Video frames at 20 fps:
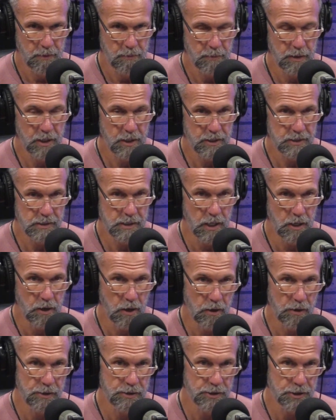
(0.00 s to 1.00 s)
because they
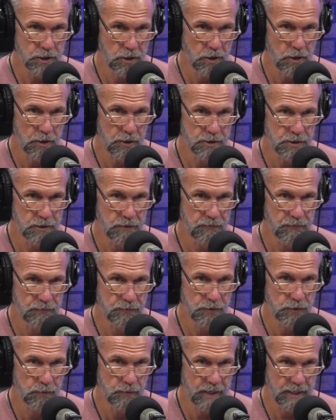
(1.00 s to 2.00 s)
are in charge of
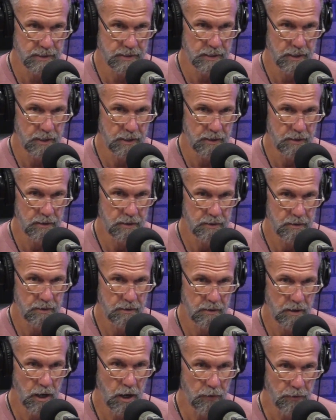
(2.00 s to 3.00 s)
directing
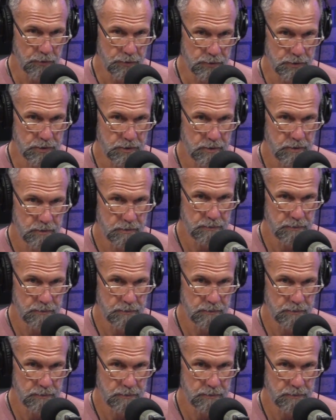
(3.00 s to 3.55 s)
others.